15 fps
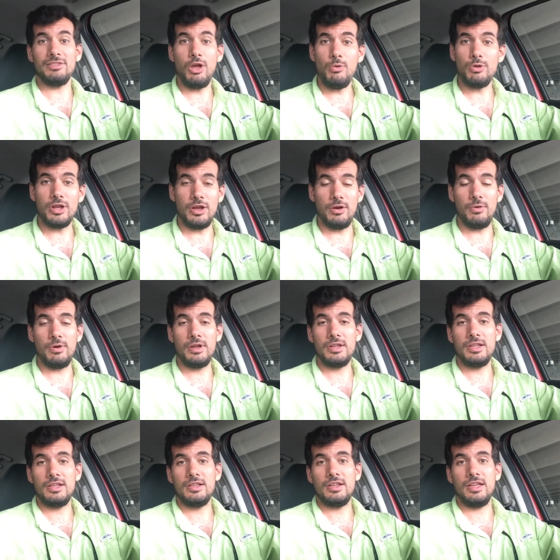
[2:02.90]
logo,
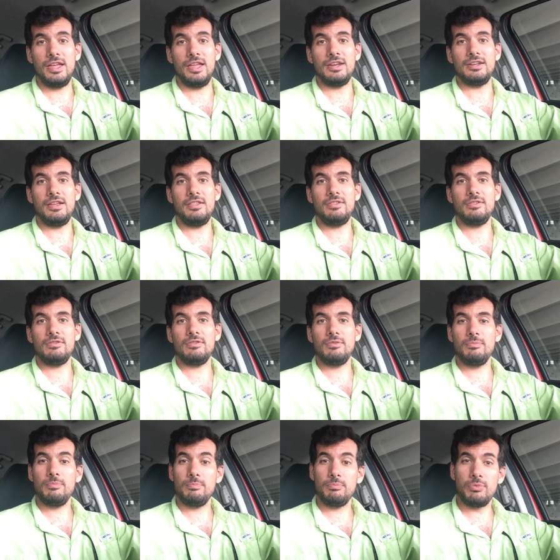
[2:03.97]
and
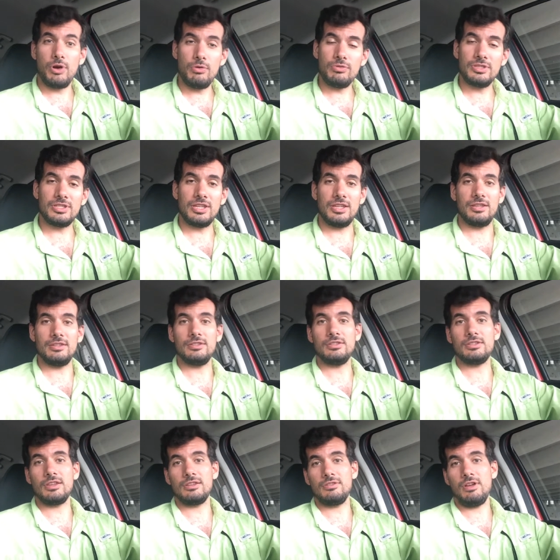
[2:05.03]

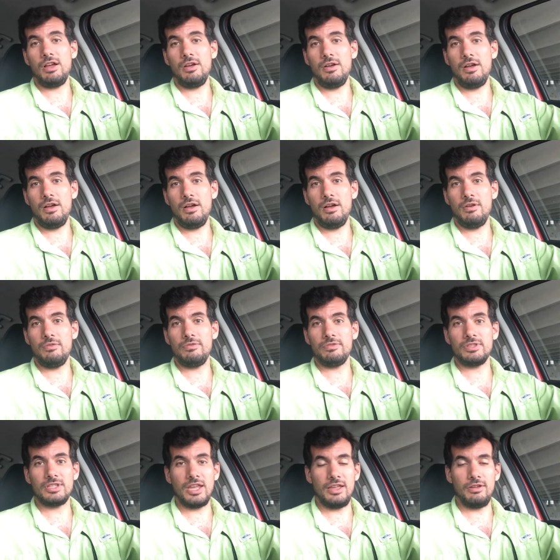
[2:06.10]
proceeds of
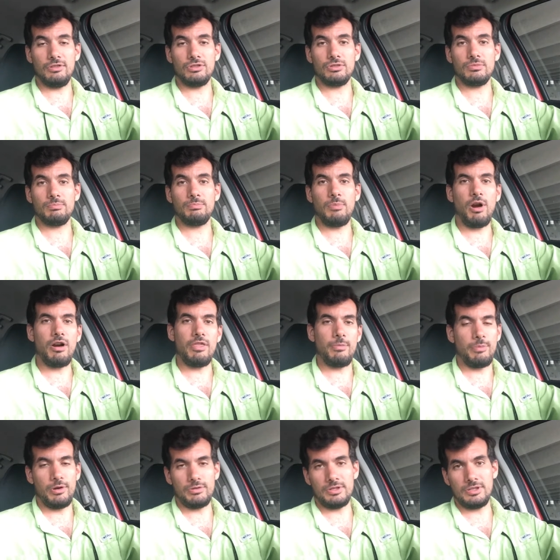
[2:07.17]
the sales, part of
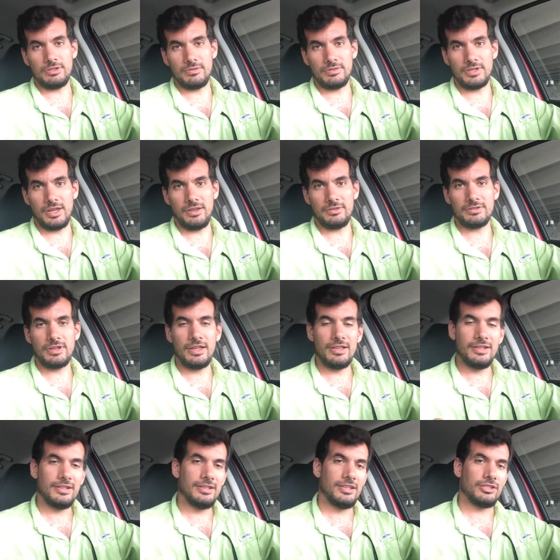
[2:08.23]
the proceeds of sales,
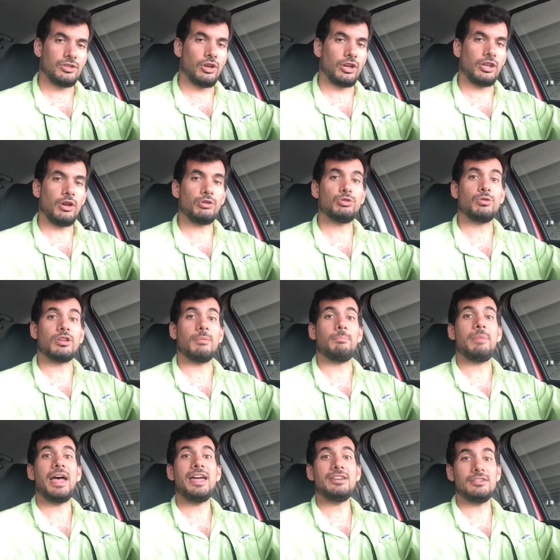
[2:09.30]
is going to go to a
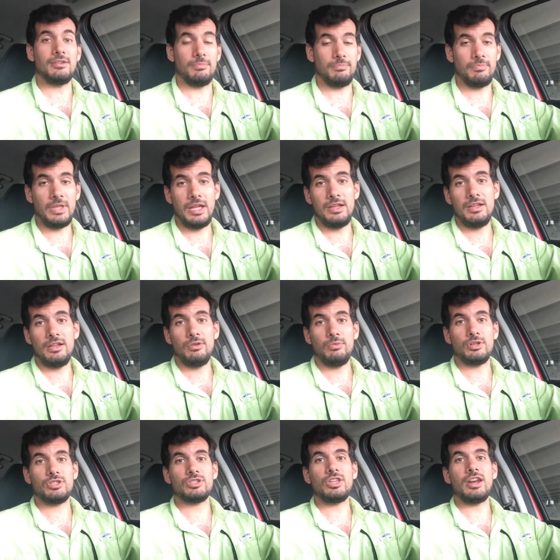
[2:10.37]
compendium,
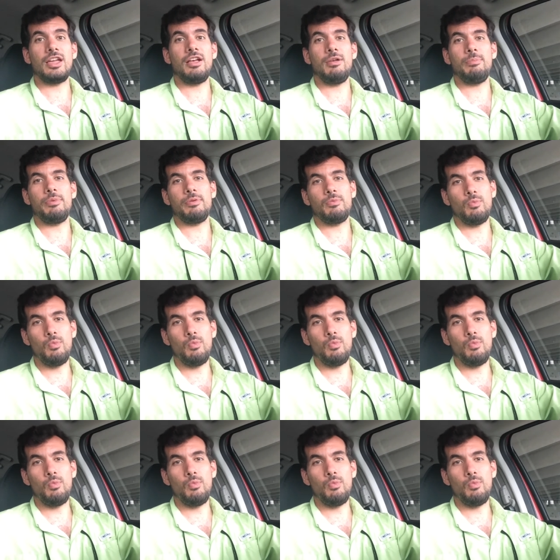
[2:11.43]
which is going to help